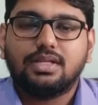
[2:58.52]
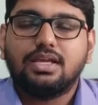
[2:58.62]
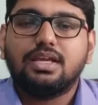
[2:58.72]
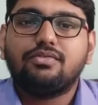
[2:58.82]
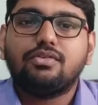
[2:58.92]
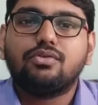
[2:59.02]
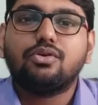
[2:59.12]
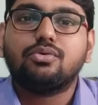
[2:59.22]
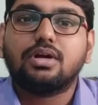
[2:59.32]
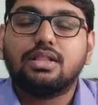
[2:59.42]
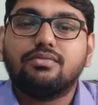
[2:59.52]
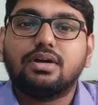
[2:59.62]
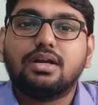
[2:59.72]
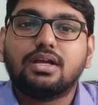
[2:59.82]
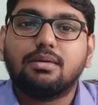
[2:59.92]
If you want to
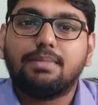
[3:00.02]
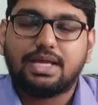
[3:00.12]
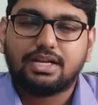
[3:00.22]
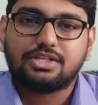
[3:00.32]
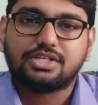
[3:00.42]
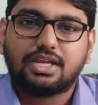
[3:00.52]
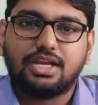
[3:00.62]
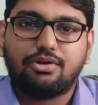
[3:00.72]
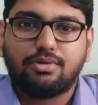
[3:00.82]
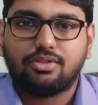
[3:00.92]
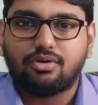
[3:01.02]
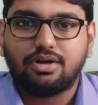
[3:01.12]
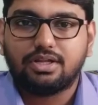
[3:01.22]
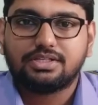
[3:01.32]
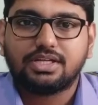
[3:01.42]
convert a bearer check into an
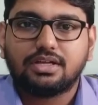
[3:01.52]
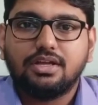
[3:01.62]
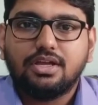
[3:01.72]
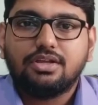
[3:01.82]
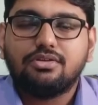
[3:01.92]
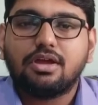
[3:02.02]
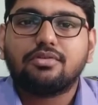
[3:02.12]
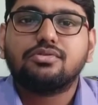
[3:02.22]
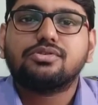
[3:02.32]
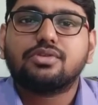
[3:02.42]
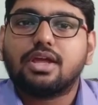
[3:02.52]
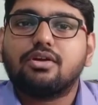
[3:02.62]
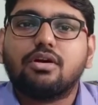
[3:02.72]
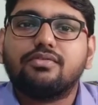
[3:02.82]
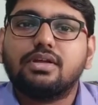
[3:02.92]
order check, you have to
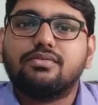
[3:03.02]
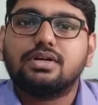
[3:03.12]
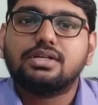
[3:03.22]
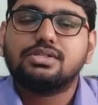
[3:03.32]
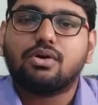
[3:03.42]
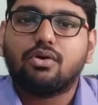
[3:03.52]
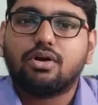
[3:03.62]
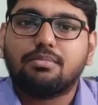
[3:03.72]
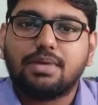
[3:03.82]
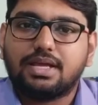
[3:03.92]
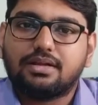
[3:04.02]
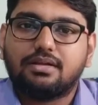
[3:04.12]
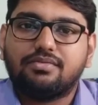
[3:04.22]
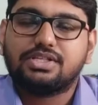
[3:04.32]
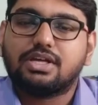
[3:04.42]
strike off the words "or
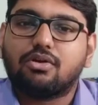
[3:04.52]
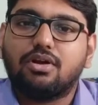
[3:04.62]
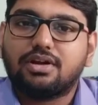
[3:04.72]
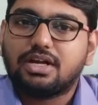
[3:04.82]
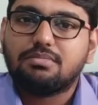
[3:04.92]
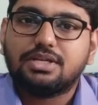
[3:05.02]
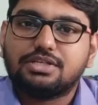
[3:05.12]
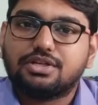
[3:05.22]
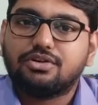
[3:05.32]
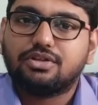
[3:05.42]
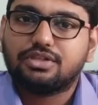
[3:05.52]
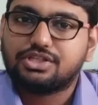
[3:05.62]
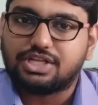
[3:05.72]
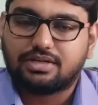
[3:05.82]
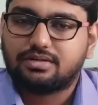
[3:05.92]
bearer" are already mentioned on the
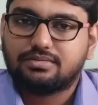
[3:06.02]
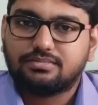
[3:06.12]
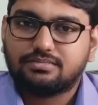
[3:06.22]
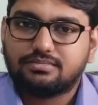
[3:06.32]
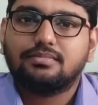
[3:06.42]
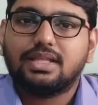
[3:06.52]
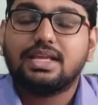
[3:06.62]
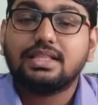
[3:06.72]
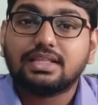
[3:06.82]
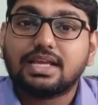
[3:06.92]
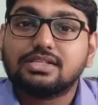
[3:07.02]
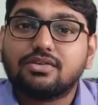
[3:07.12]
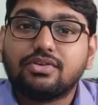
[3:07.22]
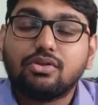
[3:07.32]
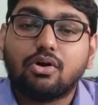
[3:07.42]
check. In case
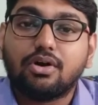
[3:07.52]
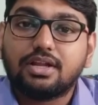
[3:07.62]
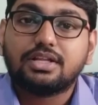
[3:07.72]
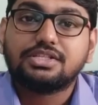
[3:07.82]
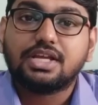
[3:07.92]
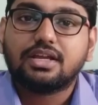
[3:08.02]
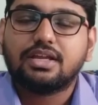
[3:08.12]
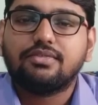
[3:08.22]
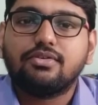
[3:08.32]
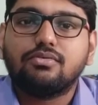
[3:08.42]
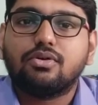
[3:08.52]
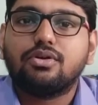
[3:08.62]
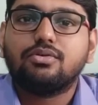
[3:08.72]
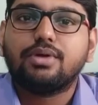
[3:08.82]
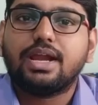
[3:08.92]
of an order check, if you
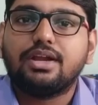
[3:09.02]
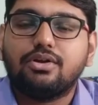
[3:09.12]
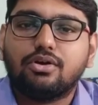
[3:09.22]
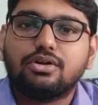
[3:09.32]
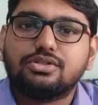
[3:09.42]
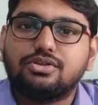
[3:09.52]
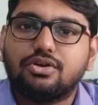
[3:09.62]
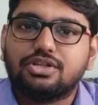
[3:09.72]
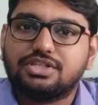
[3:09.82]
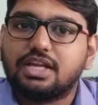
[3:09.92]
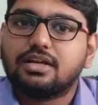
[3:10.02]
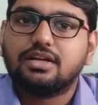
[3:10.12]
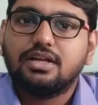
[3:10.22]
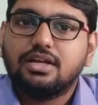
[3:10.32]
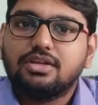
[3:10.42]
want to endorse your check,
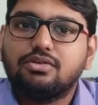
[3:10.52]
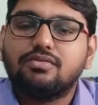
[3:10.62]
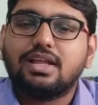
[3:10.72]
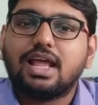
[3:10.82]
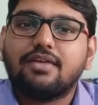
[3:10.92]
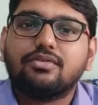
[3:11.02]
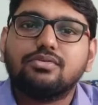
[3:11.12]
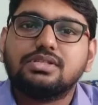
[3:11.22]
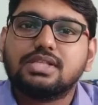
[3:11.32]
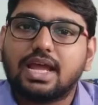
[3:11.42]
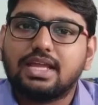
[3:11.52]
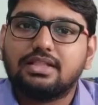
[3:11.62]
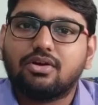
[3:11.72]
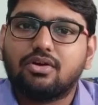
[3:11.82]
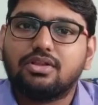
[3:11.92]
you will have to
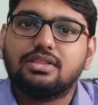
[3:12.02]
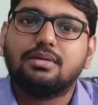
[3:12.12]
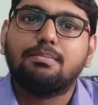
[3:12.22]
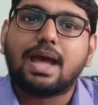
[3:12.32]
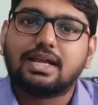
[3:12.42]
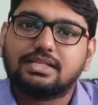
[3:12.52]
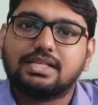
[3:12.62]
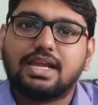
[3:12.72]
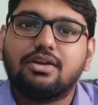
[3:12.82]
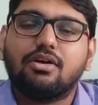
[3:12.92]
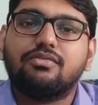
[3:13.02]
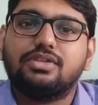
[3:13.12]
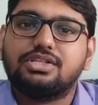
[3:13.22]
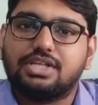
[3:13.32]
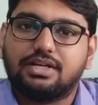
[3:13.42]
sign on the back side of
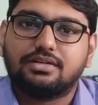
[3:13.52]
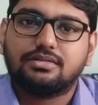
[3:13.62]
the check.